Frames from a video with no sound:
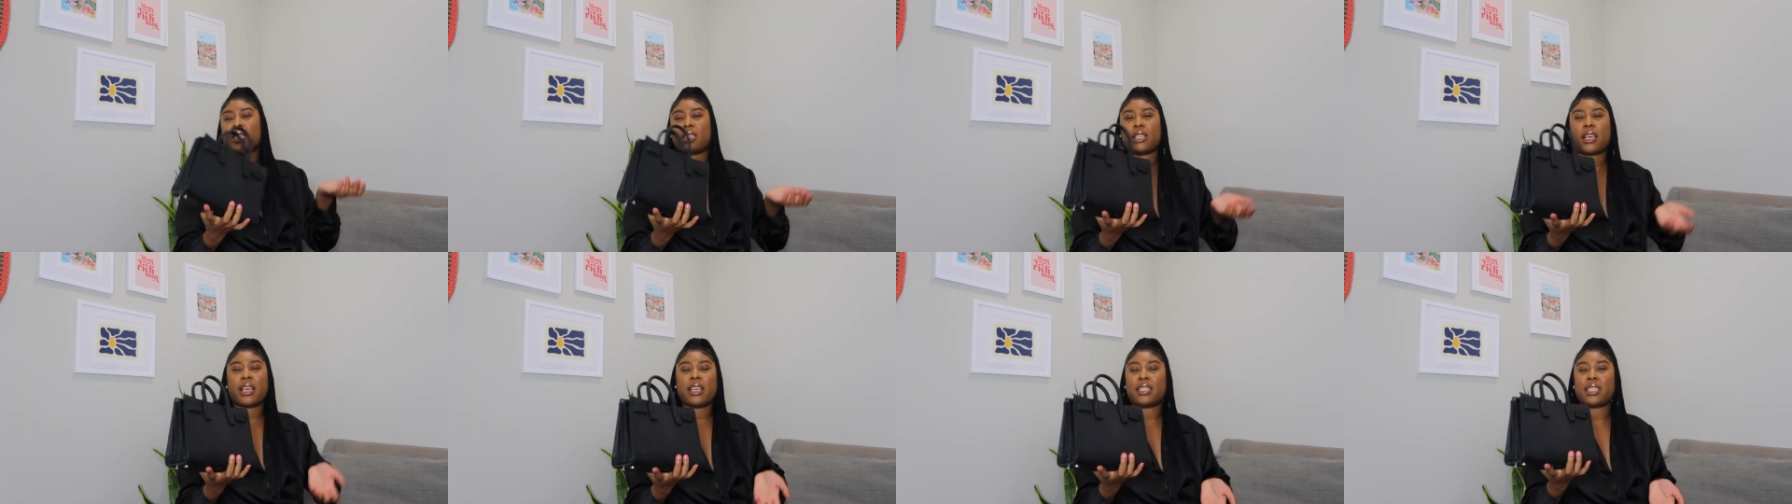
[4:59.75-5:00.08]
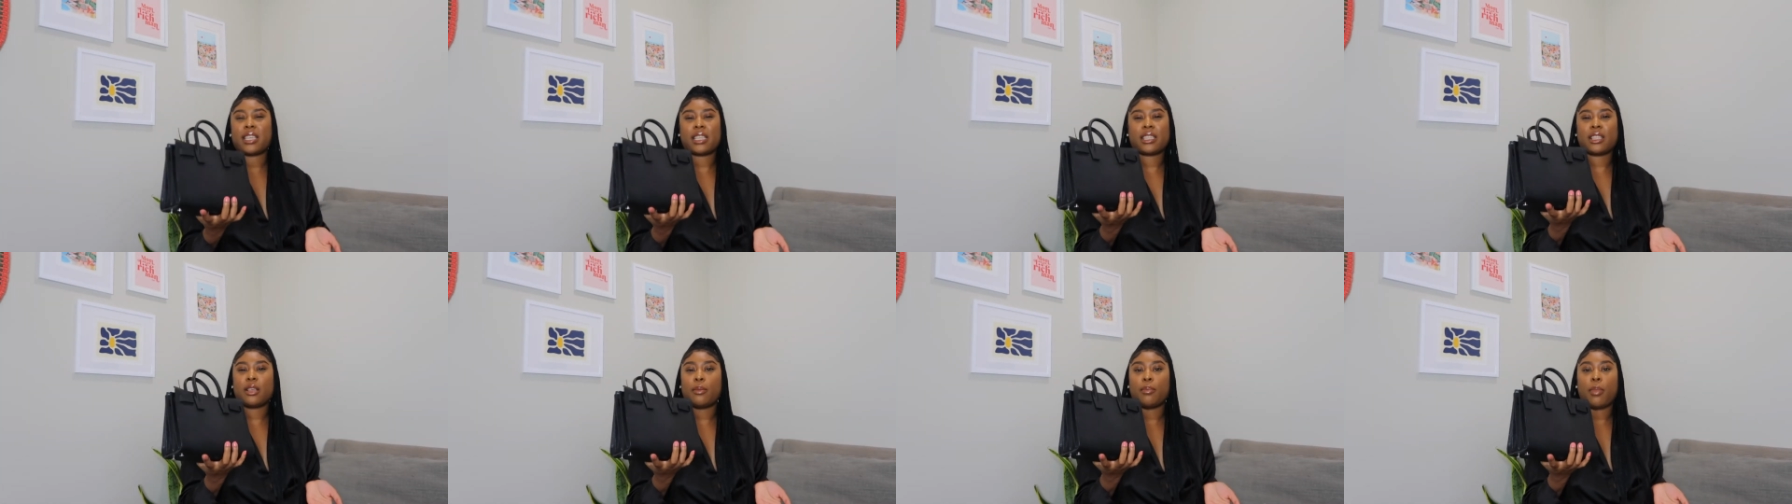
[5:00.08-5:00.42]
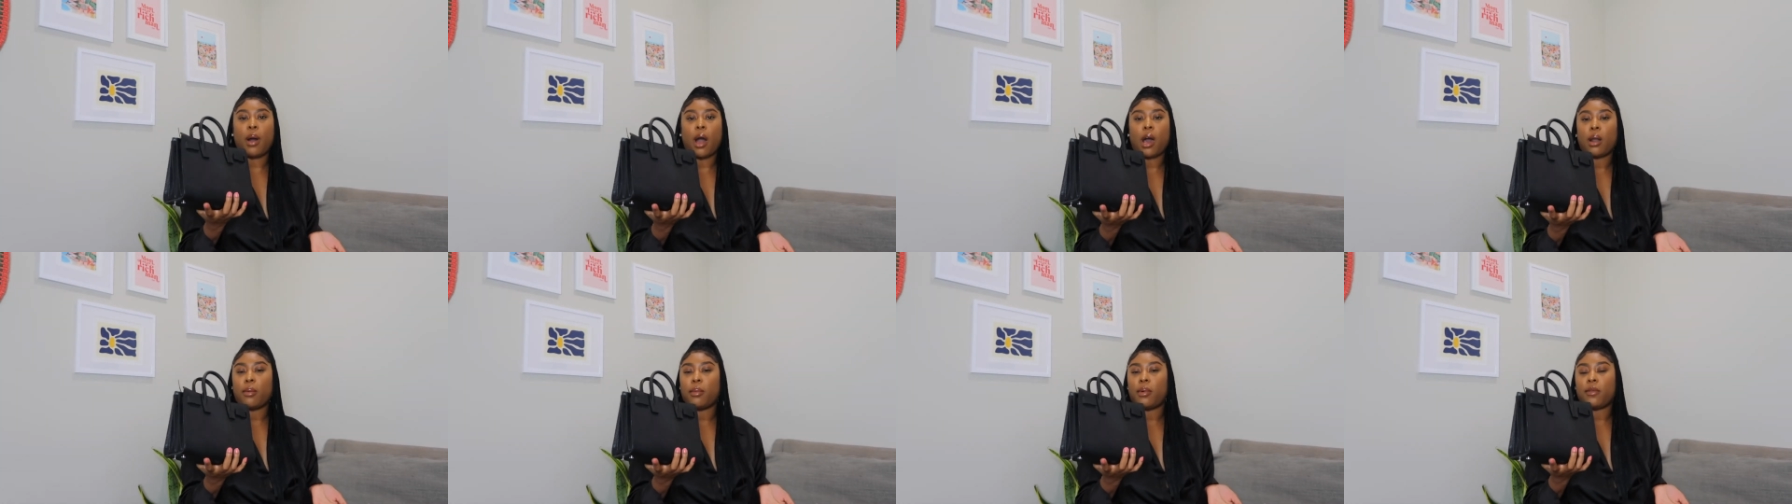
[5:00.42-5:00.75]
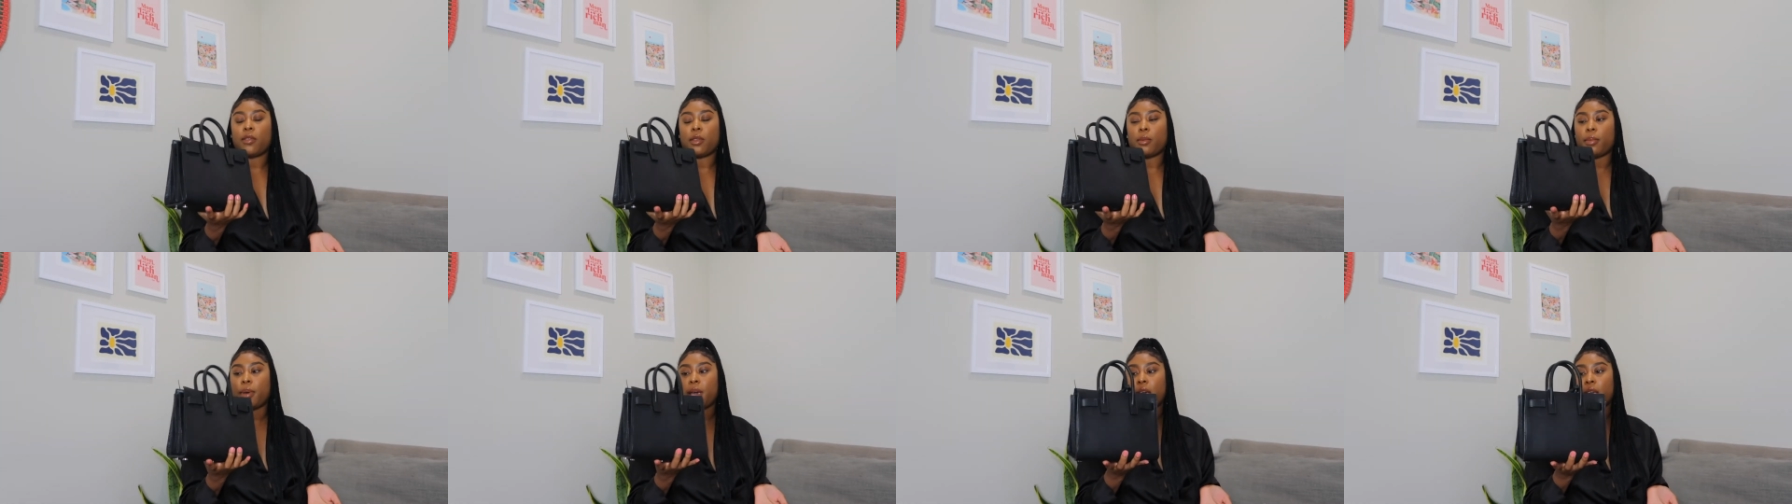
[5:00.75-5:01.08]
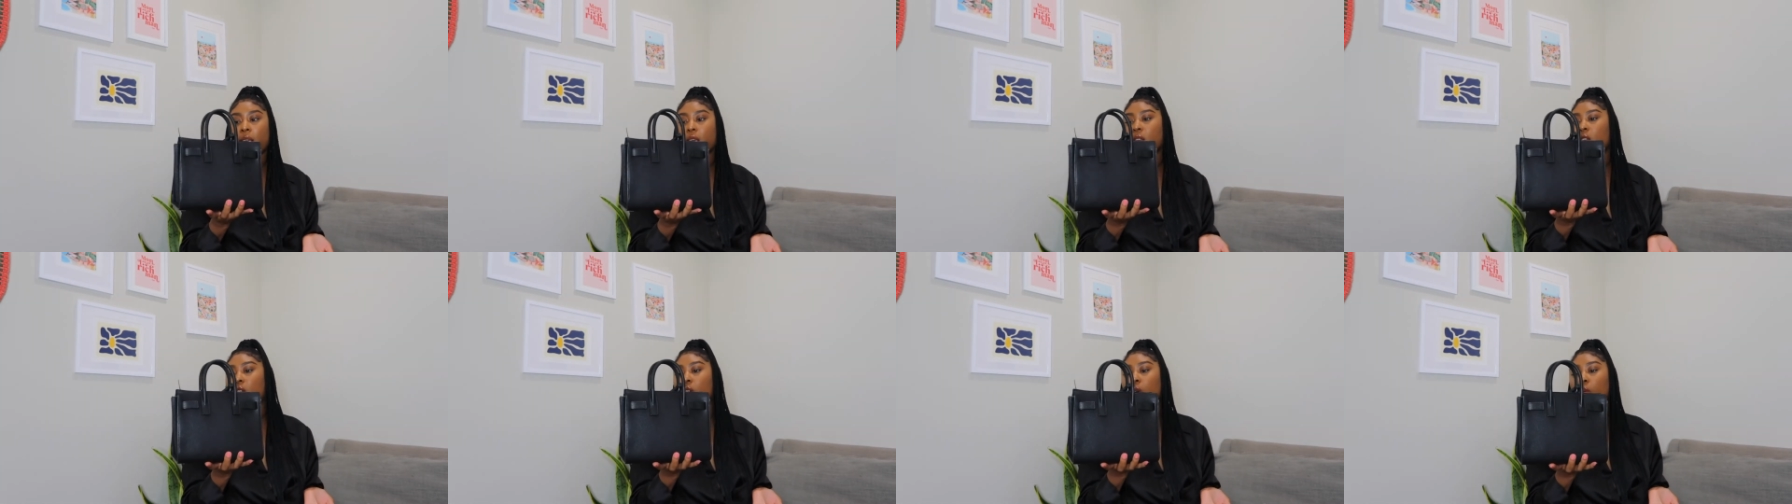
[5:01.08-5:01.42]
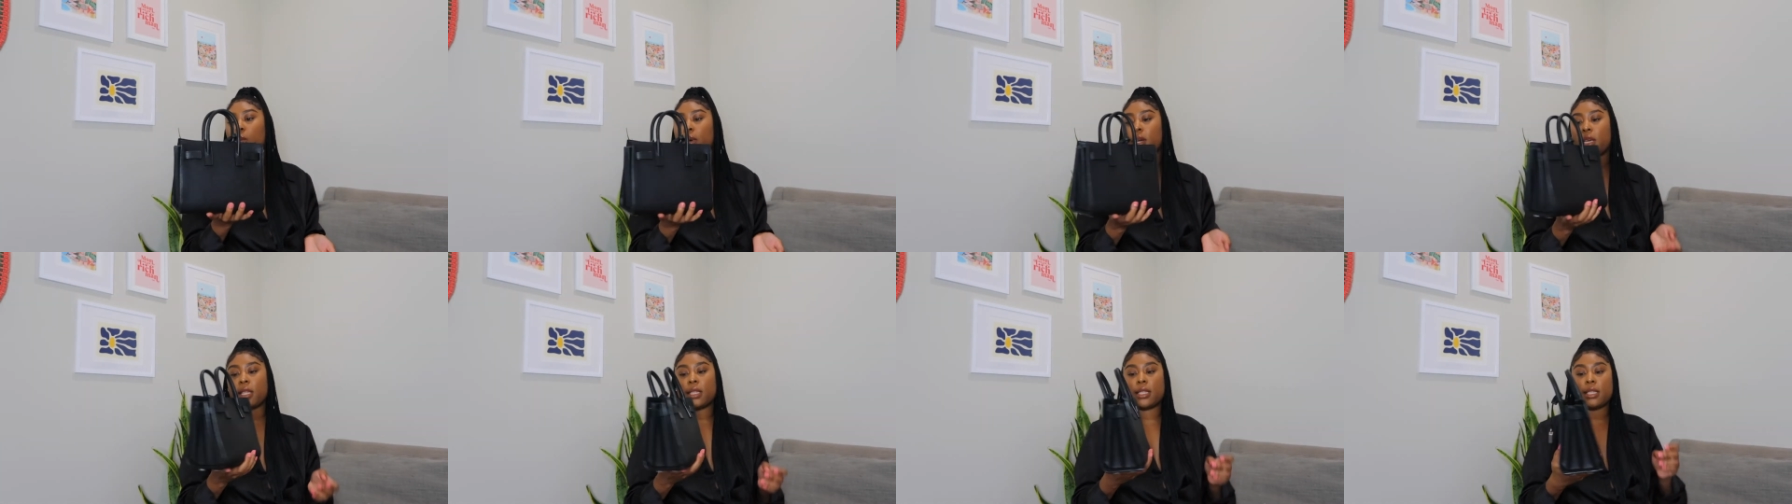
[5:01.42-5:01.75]
it's at the bottom of the bag and no
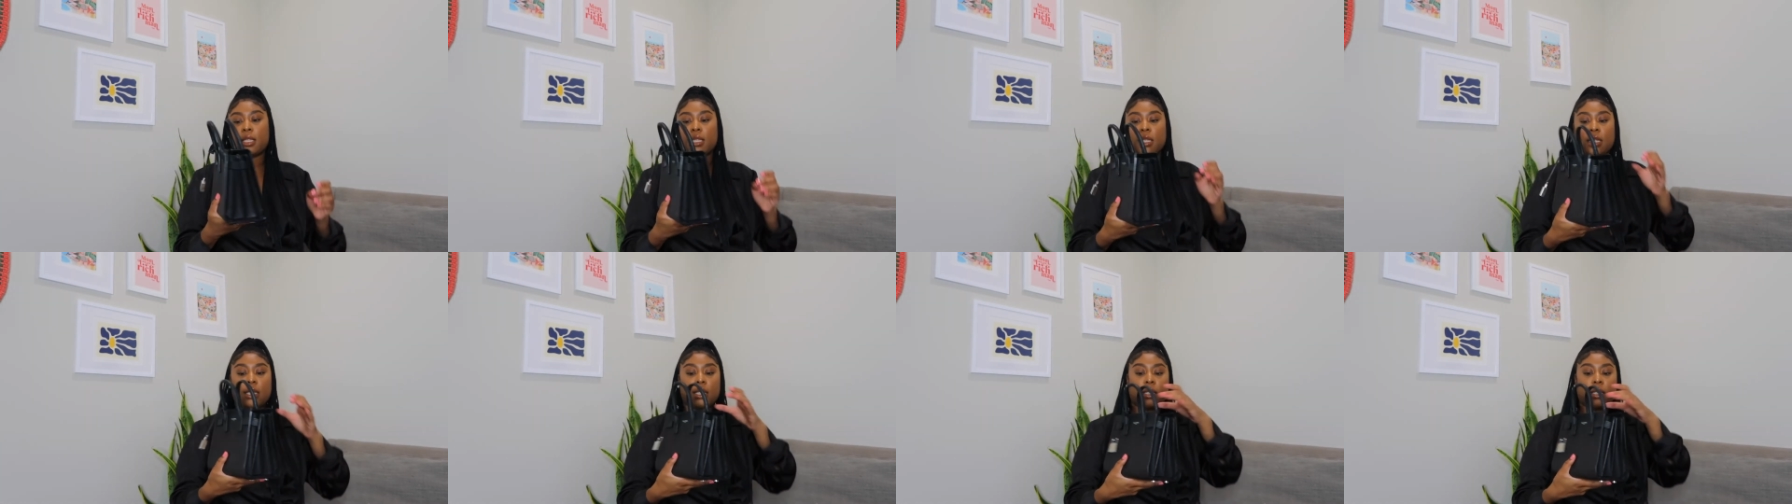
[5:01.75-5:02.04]
one can see